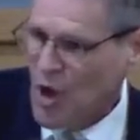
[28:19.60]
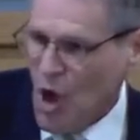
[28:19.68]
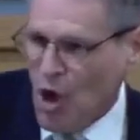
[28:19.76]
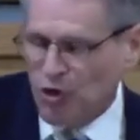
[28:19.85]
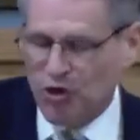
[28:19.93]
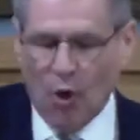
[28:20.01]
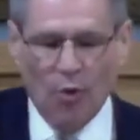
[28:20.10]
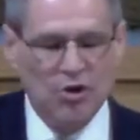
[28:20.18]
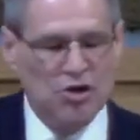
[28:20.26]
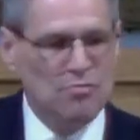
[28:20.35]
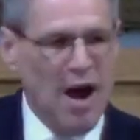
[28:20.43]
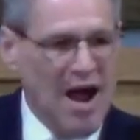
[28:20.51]
So when you
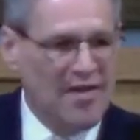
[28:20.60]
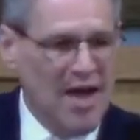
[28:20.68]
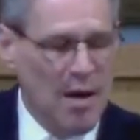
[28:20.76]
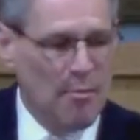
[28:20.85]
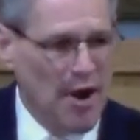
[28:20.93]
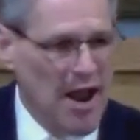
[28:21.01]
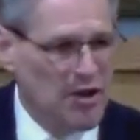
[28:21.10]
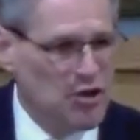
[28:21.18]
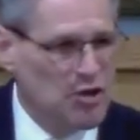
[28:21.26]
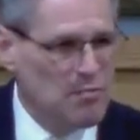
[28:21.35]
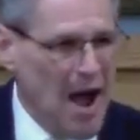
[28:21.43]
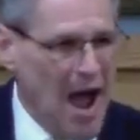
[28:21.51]
buy that brand new
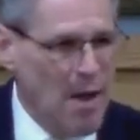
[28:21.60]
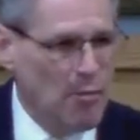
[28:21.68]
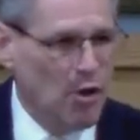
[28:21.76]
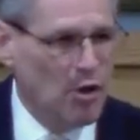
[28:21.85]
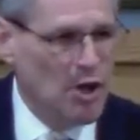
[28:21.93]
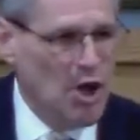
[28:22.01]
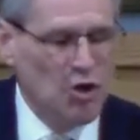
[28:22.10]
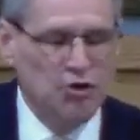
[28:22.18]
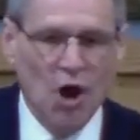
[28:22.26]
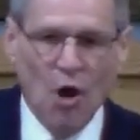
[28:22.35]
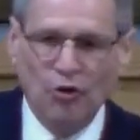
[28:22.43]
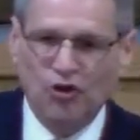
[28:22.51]
Bible,
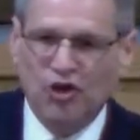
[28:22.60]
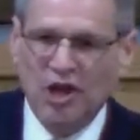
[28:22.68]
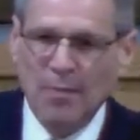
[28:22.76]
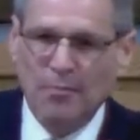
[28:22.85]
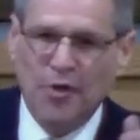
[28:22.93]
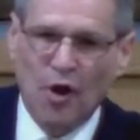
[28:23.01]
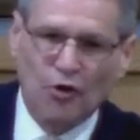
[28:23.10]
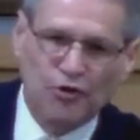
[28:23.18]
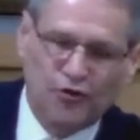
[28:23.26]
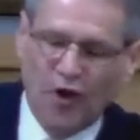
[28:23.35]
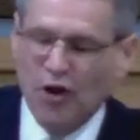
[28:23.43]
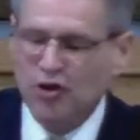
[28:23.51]
don't skip those
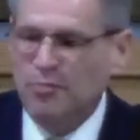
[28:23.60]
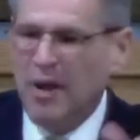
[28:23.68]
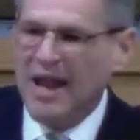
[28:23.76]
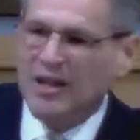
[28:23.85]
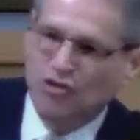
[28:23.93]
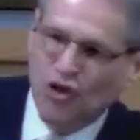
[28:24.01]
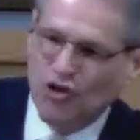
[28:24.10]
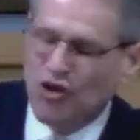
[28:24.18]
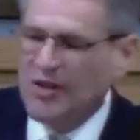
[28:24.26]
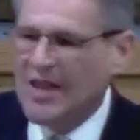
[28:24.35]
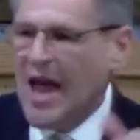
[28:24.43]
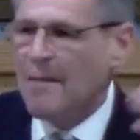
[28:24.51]
first pages in
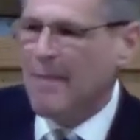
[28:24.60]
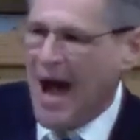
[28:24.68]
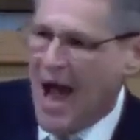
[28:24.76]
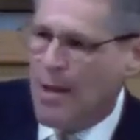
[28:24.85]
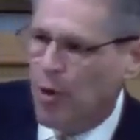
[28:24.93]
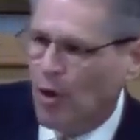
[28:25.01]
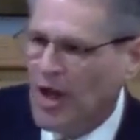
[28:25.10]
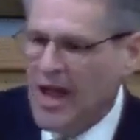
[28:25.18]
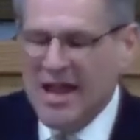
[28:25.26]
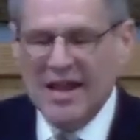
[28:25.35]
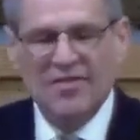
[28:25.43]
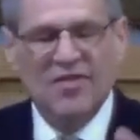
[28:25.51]
that Bible.
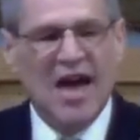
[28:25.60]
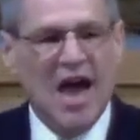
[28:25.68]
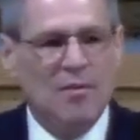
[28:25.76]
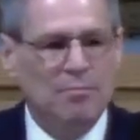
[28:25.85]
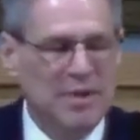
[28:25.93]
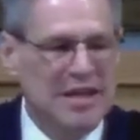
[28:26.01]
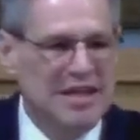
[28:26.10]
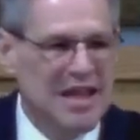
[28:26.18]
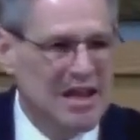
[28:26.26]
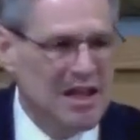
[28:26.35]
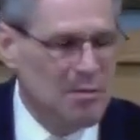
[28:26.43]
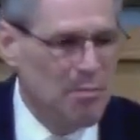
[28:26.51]
In that
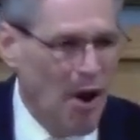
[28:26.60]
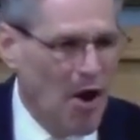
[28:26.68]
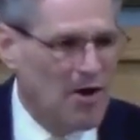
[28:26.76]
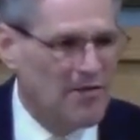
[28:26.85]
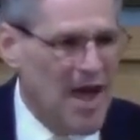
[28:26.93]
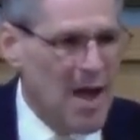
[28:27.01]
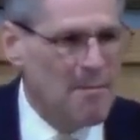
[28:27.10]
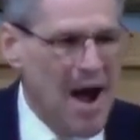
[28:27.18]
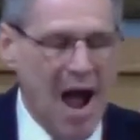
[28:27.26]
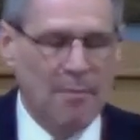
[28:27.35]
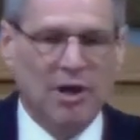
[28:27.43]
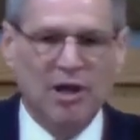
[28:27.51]
beginning part of that
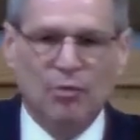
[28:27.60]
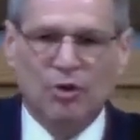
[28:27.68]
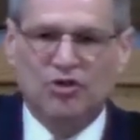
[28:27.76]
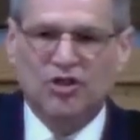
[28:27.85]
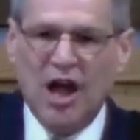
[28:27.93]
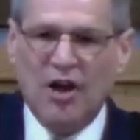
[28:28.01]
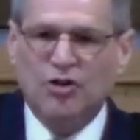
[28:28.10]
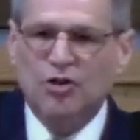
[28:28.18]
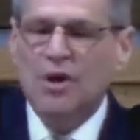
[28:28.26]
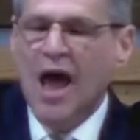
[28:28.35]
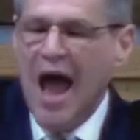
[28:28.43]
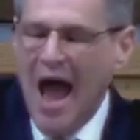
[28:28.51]
Bible, it will tell you
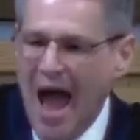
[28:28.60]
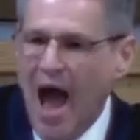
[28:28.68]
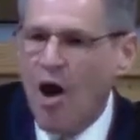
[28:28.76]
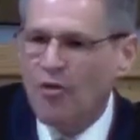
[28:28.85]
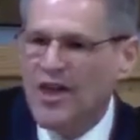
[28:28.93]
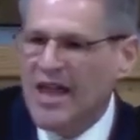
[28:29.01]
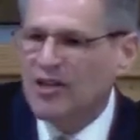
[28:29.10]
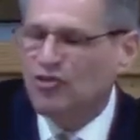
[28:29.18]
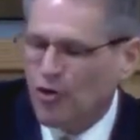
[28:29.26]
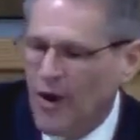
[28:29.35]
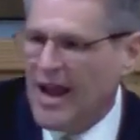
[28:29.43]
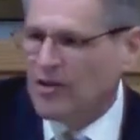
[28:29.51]
how they
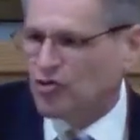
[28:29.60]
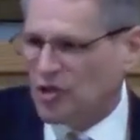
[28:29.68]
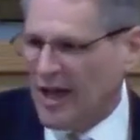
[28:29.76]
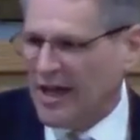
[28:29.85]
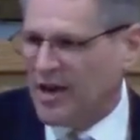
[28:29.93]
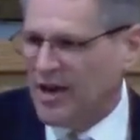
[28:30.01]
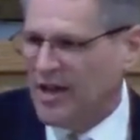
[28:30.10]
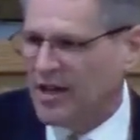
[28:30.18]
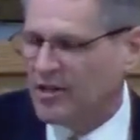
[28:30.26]
translated it.